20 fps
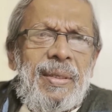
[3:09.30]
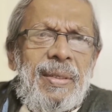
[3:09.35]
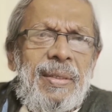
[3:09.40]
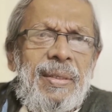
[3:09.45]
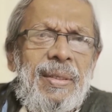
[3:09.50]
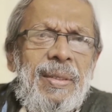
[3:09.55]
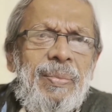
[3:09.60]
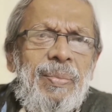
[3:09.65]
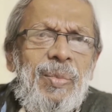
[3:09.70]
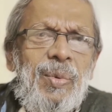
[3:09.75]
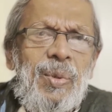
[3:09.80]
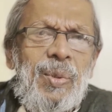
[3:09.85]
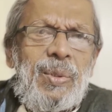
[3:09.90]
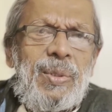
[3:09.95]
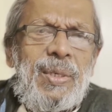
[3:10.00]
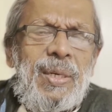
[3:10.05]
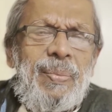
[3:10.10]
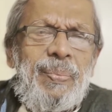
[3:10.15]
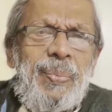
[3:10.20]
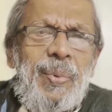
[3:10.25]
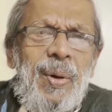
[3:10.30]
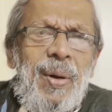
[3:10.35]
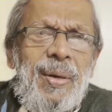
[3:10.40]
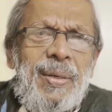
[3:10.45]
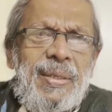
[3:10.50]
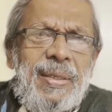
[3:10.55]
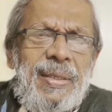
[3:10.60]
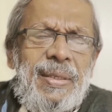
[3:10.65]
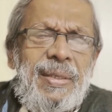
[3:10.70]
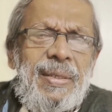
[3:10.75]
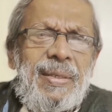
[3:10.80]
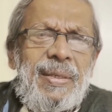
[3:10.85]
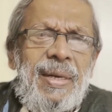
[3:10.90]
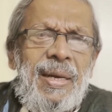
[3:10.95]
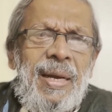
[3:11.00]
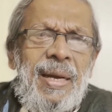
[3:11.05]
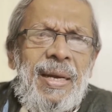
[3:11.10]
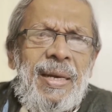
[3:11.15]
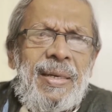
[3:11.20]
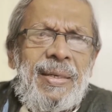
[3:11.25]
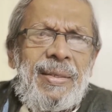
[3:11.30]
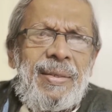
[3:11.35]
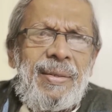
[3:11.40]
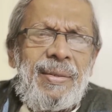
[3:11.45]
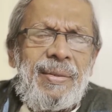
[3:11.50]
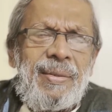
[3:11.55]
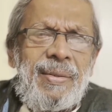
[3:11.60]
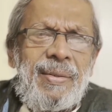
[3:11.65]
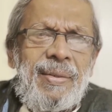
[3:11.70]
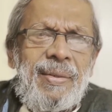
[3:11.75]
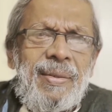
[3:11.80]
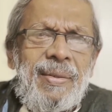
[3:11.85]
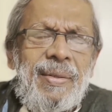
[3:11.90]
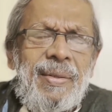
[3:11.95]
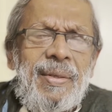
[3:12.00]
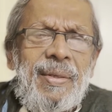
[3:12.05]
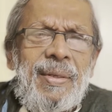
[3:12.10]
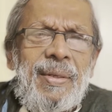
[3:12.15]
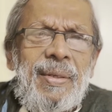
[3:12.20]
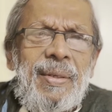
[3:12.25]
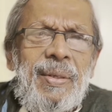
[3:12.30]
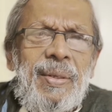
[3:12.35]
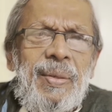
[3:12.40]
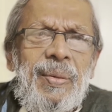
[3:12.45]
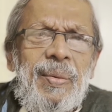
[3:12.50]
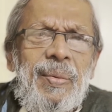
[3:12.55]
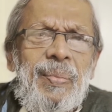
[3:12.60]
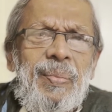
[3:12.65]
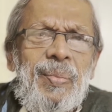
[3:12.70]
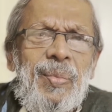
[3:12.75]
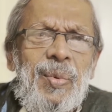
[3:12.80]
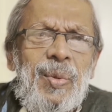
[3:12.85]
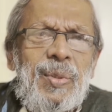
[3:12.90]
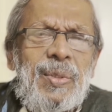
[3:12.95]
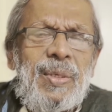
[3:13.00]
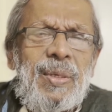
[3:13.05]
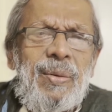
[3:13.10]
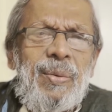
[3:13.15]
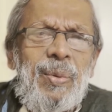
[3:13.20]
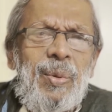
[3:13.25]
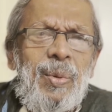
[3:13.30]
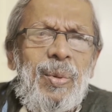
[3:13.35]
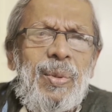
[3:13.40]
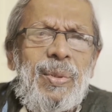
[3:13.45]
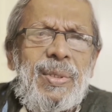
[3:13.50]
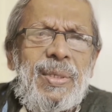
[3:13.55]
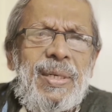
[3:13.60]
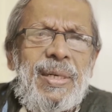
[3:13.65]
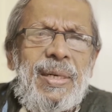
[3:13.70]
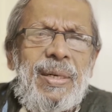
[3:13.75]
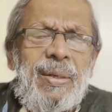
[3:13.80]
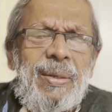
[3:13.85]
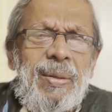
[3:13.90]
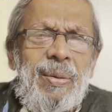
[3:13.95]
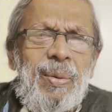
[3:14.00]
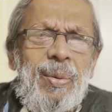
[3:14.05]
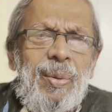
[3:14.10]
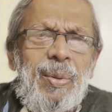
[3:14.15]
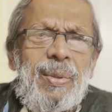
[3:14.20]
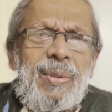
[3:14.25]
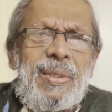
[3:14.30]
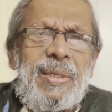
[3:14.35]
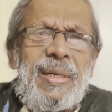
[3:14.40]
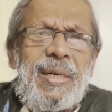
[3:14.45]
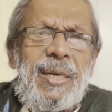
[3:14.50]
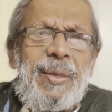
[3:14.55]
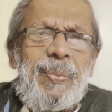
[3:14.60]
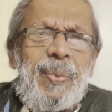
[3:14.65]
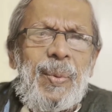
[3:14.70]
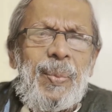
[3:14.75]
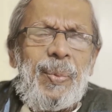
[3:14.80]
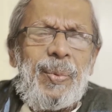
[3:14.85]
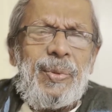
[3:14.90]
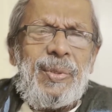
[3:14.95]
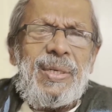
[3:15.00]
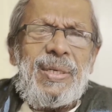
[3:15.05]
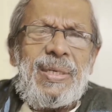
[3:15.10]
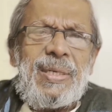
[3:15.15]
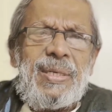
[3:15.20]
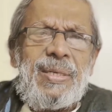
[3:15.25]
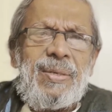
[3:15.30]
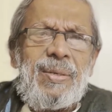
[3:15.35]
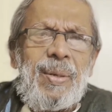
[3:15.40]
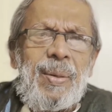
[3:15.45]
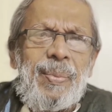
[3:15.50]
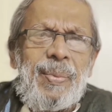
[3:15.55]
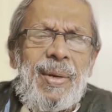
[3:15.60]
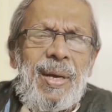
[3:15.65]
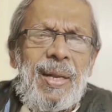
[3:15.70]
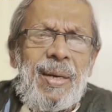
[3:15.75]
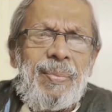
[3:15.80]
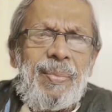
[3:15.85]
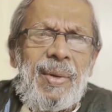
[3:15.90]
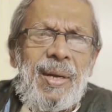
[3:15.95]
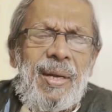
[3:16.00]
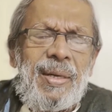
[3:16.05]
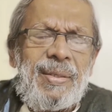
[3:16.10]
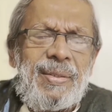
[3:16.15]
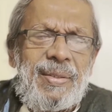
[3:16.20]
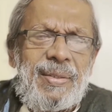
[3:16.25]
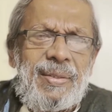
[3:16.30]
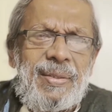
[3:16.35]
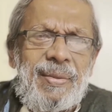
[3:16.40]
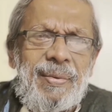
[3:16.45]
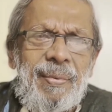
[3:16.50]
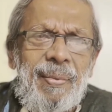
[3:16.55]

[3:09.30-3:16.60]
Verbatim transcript: the most important and most revolutionary propositions of Karl Marx,